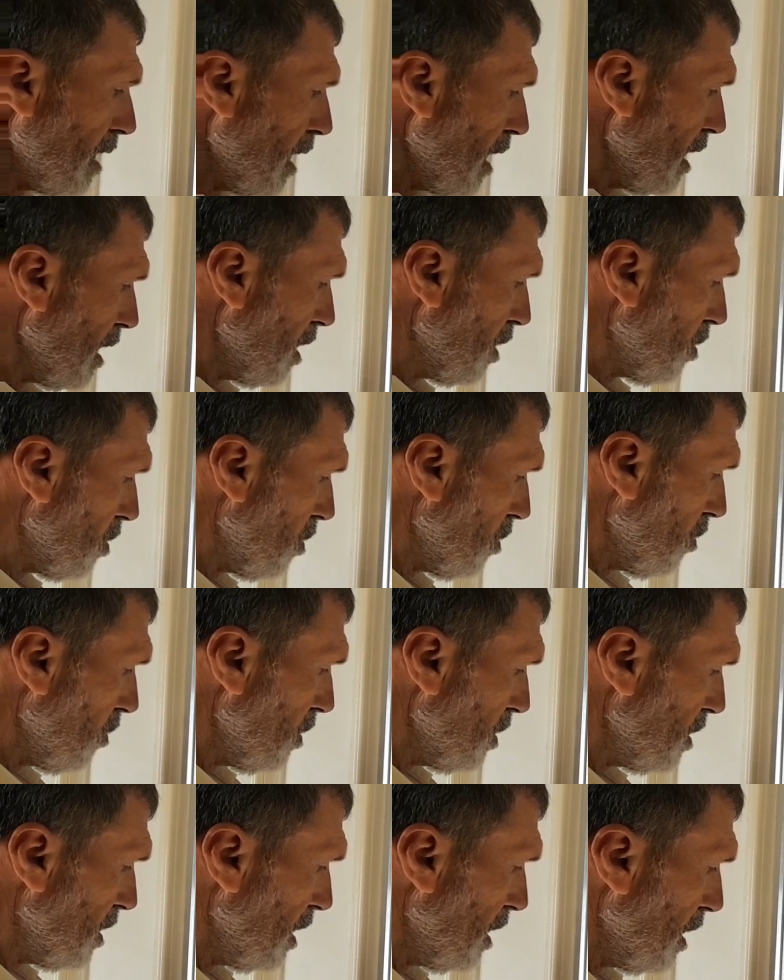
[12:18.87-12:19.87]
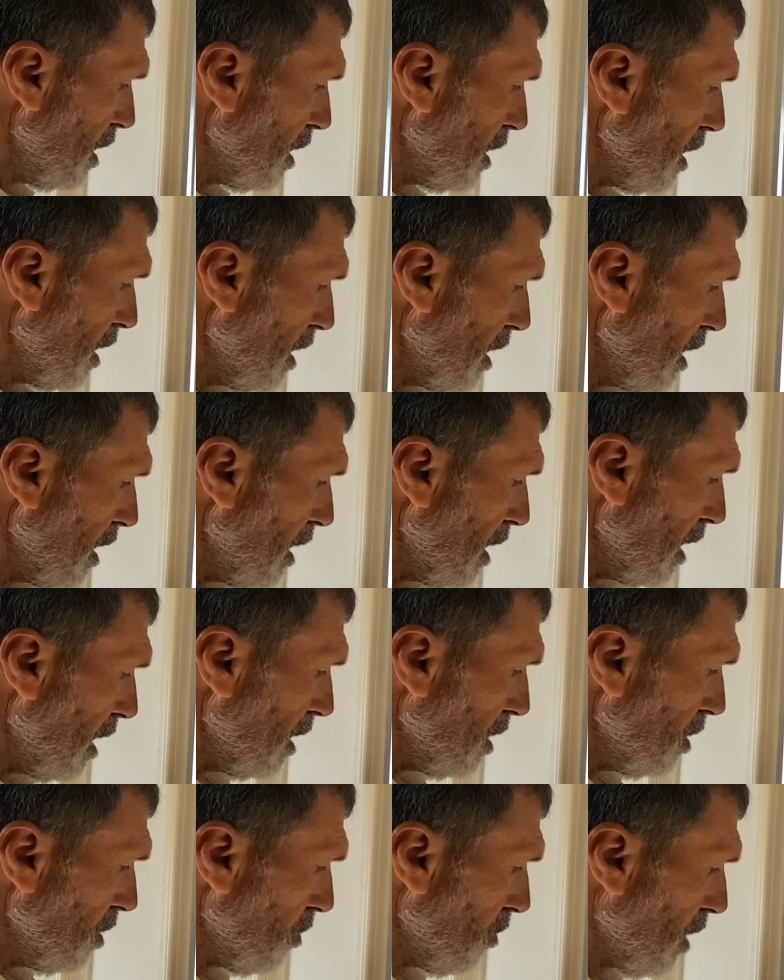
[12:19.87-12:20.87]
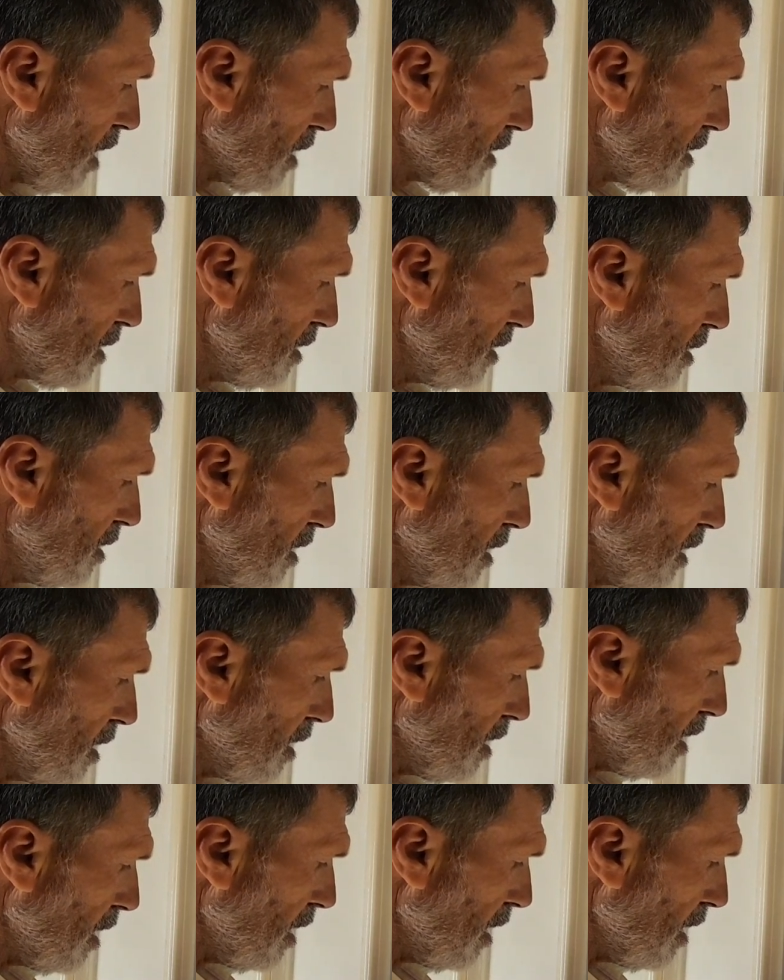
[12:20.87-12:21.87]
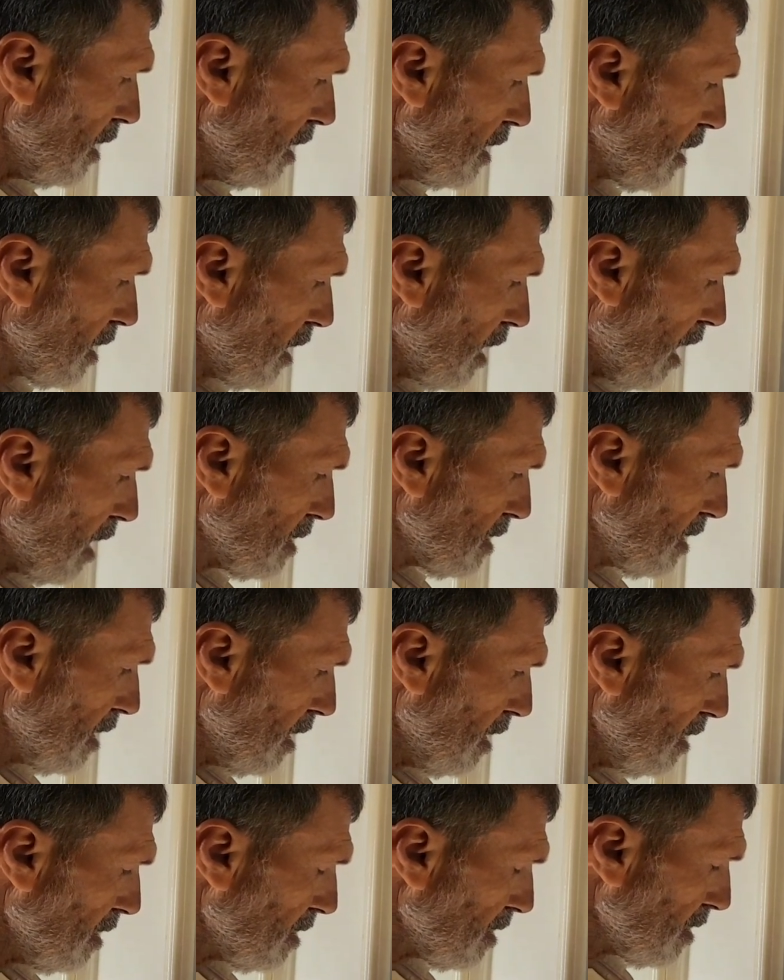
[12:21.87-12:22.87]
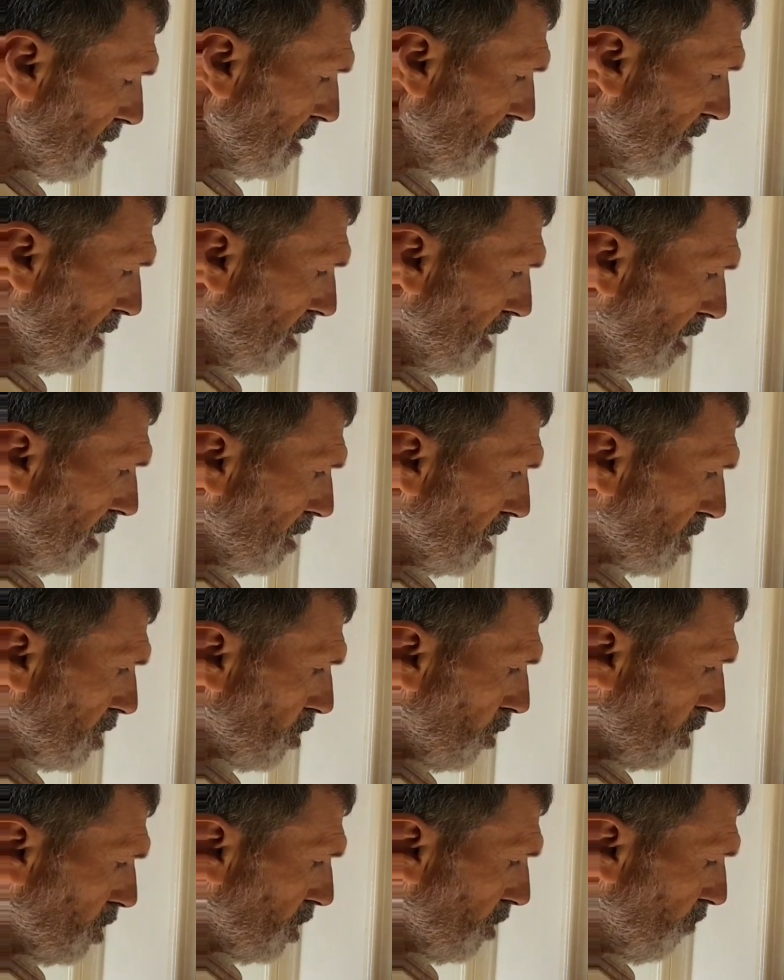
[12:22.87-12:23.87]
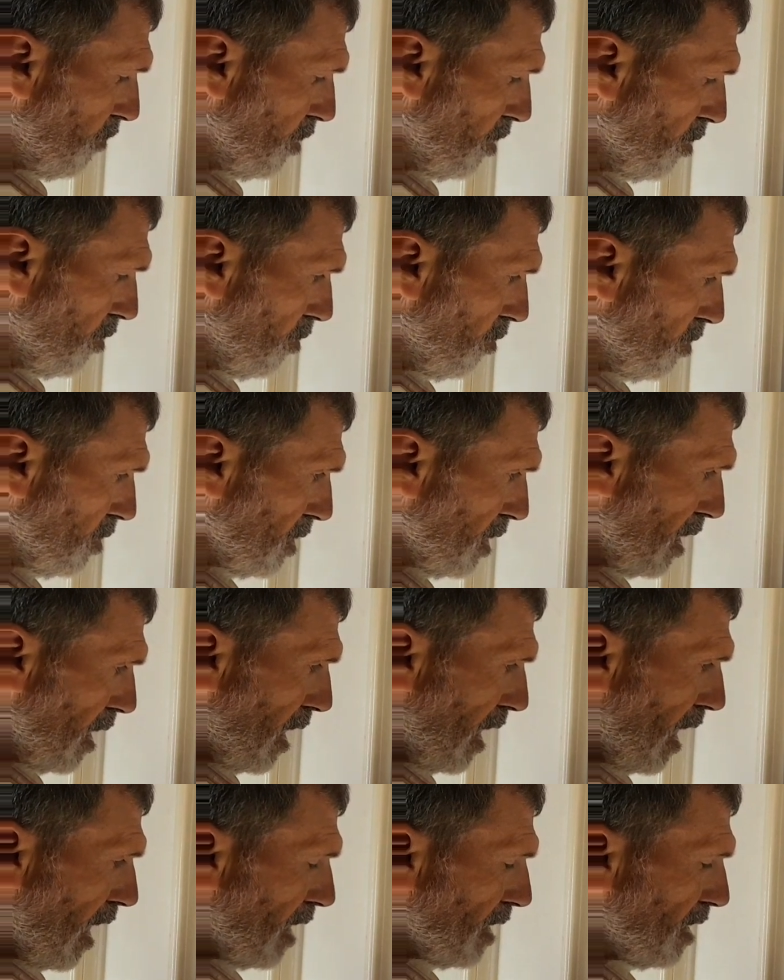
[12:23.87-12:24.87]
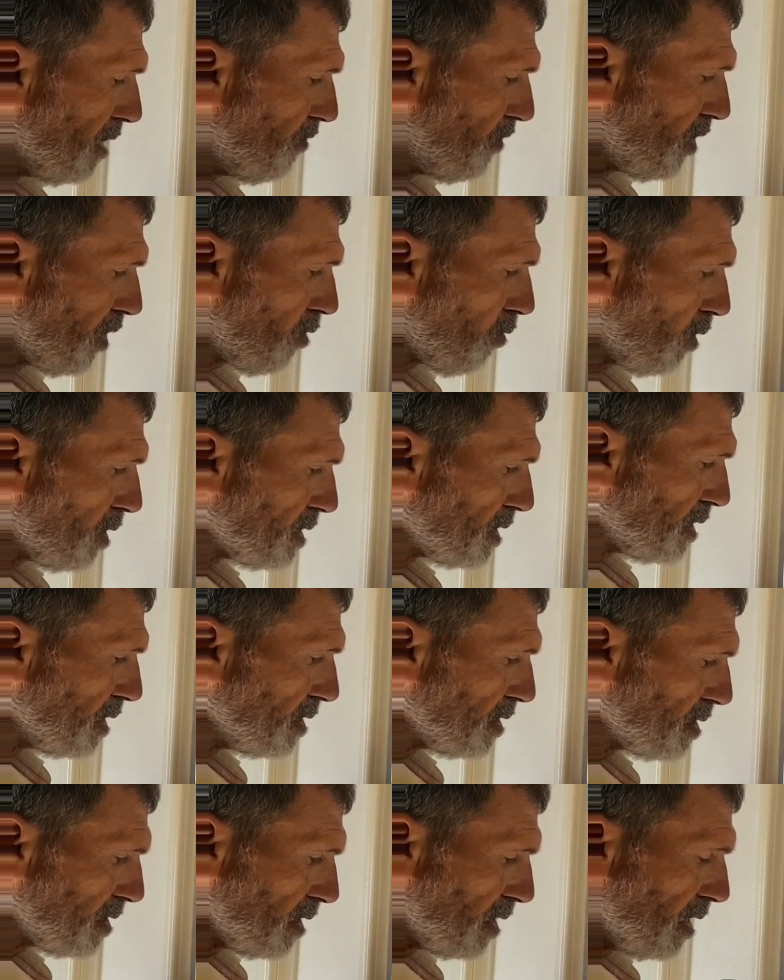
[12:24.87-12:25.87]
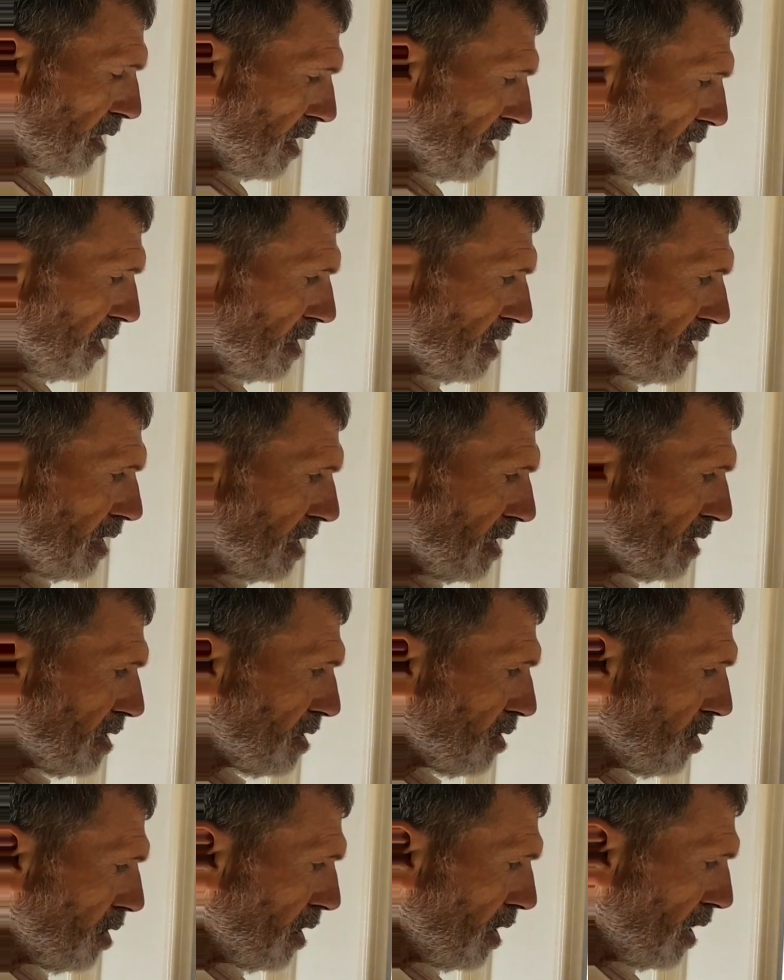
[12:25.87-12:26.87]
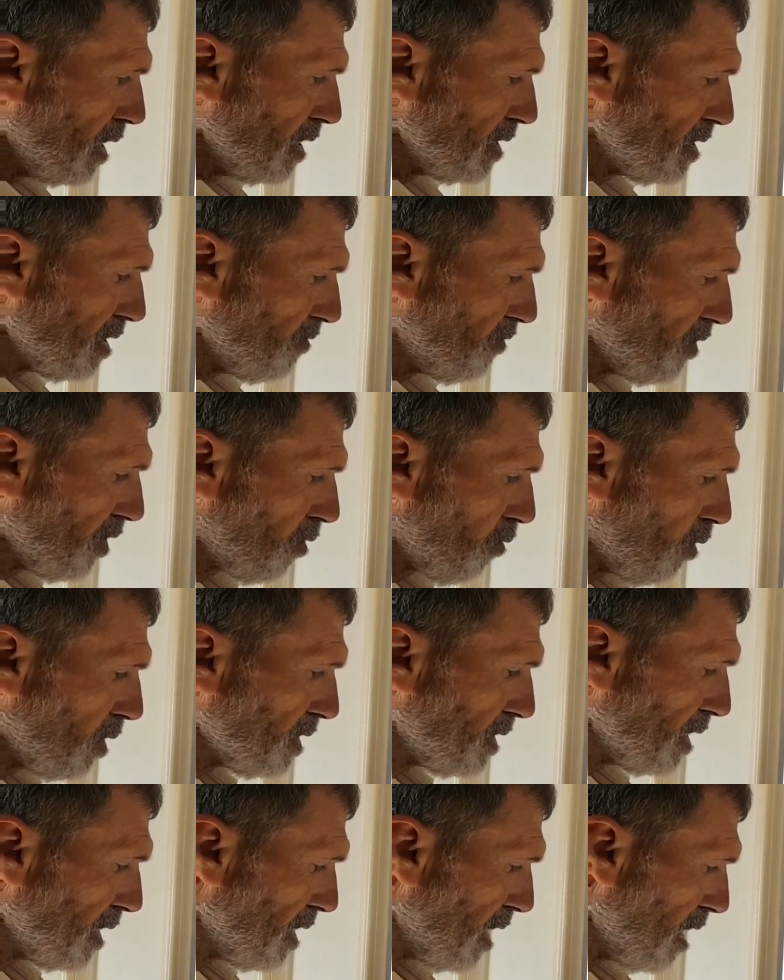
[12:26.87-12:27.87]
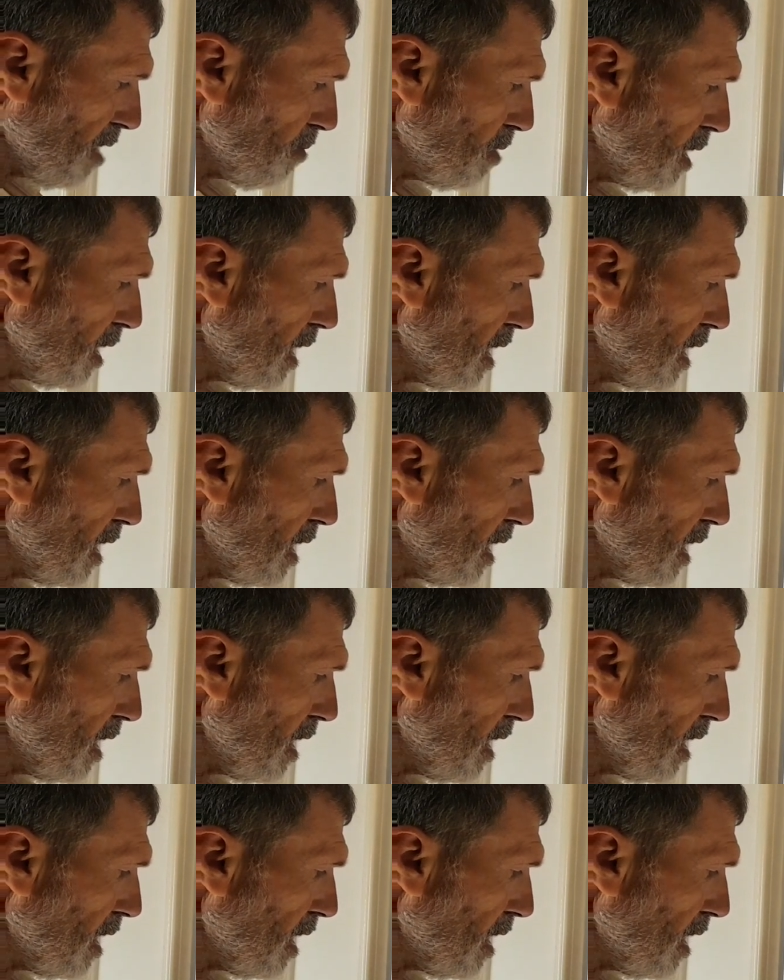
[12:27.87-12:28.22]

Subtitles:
you get the classes, the source of the news, and the frequencies. This is a frequency table.